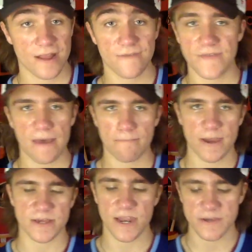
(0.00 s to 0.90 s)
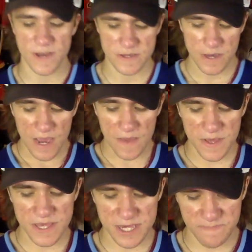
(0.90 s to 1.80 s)
if that makes any sense. And
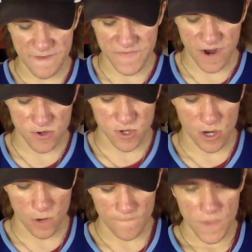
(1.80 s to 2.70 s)
then DeSmith there too.